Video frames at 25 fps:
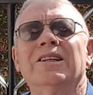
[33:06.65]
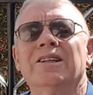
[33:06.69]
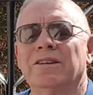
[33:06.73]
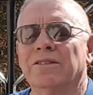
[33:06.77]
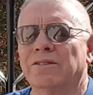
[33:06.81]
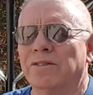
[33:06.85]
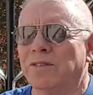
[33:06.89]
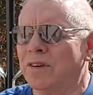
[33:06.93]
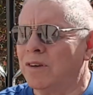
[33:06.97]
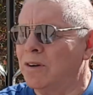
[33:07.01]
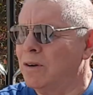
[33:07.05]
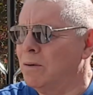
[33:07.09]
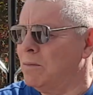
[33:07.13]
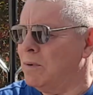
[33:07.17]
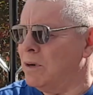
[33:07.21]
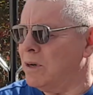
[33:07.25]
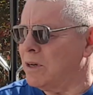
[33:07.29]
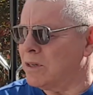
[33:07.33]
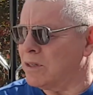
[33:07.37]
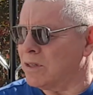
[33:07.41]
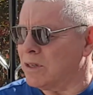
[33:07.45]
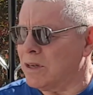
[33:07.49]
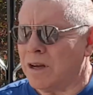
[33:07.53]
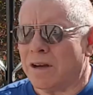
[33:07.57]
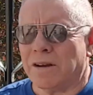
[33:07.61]
the finger
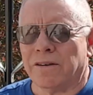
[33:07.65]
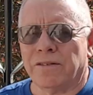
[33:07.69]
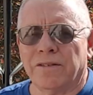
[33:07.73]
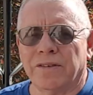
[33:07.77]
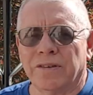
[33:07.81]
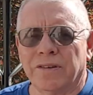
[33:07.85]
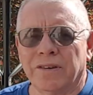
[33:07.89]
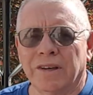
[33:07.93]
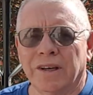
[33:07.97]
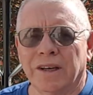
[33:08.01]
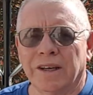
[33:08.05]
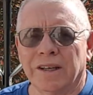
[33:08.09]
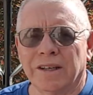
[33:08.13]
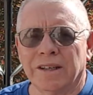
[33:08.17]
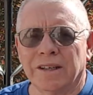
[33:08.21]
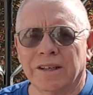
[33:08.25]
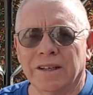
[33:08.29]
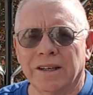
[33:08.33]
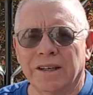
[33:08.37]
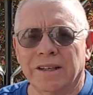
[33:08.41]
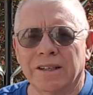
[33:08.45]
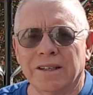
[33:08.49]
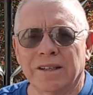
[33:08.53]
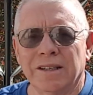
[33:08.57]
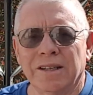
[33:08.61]
marks off, and
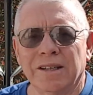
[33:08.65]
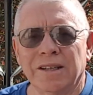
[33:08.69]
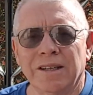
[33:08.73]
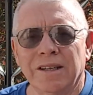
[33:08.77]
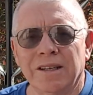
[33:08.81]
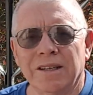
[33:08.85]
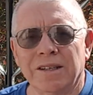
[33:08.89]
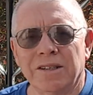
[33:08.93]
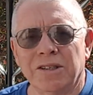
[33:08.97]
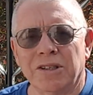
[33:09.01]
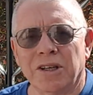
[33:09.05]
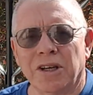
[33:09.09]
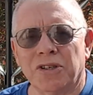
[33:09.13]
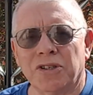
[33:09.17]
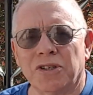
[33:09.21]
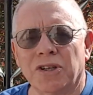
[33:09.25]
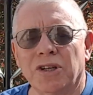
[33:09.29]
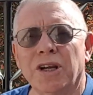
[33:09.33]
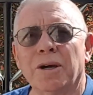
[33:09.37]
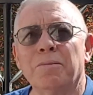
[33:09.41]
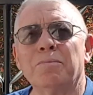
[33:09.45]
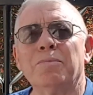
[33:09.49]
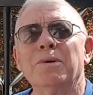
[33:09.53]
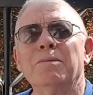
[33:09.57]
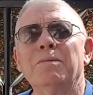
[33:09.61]
touch
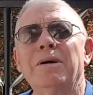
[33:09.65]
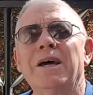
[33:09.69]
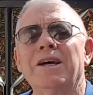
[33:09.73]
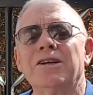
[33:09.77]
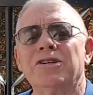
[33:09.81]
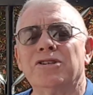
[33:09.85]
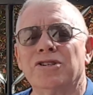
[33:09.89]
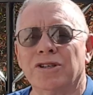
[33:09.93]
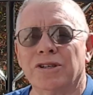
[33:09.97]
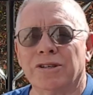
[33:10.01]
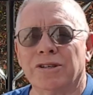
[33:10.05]
it up to match.